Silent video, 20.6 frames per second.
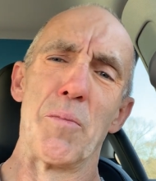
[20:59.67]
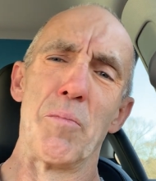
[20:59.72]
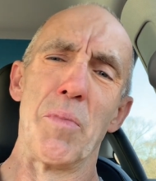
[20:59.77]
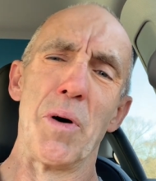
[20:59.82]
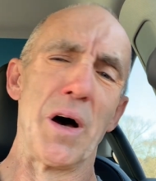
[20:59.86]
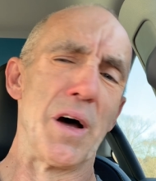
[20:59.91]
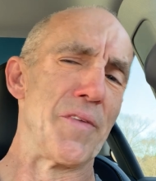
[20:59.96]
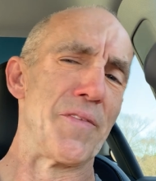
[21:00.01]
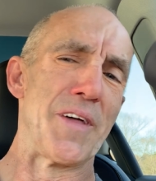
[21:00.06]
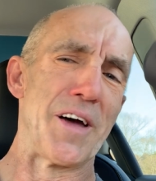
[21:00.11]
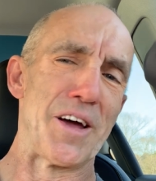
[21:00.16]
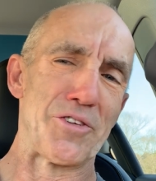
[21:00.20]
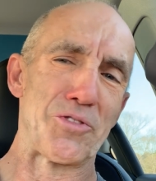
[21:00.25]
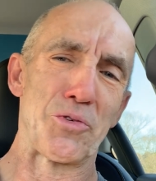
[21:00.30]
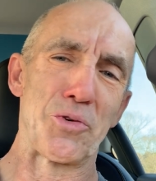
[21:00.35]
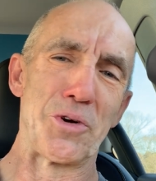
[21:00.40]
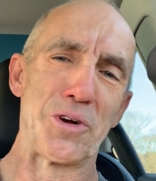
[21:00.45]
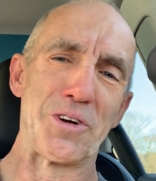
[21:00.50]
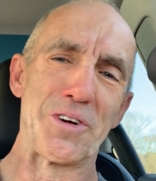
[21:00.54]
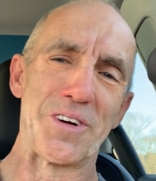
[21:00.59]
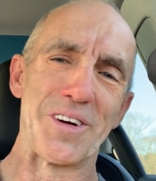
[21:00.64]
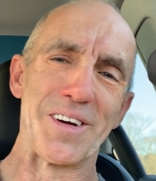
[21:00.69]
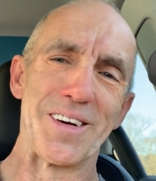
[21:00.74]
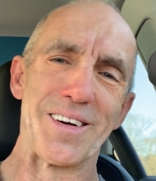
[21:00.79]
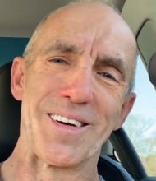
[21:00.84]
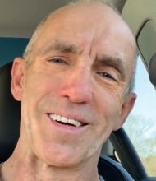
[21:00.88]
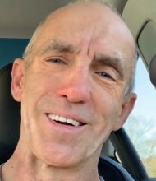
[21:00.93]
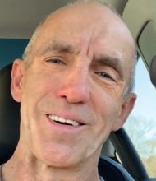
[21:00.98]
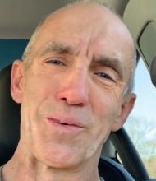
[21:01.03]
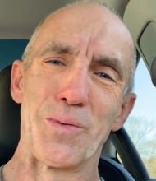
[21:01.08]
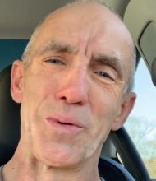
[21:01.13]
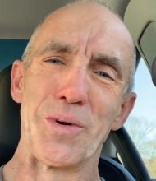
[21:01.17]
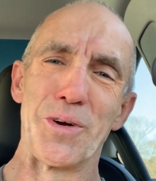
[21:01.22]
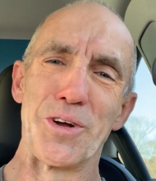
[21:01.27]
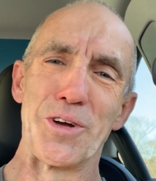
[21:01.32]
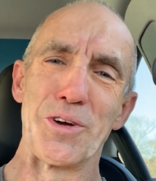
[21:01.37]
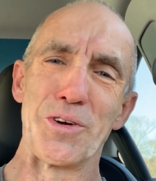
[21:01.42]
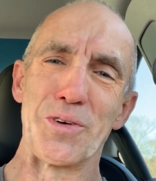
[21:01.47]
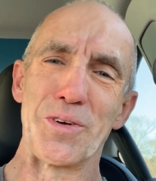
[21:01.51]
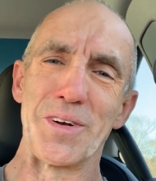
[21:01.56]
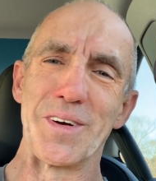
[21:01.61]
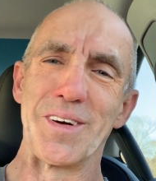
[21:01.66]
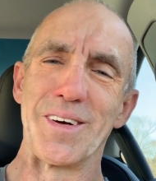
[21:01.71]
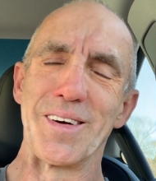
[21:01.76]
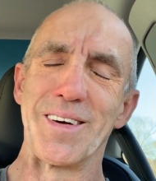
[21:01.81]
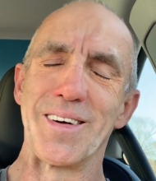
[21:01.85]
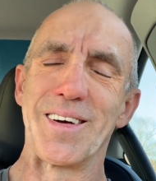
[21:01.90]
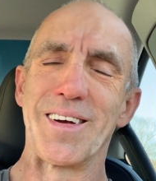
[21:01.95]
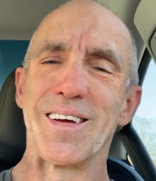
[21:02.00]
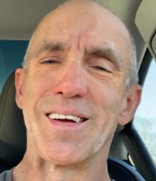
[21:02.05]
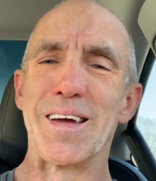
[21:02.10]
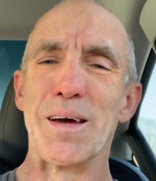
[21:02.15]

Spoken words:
but that's where you can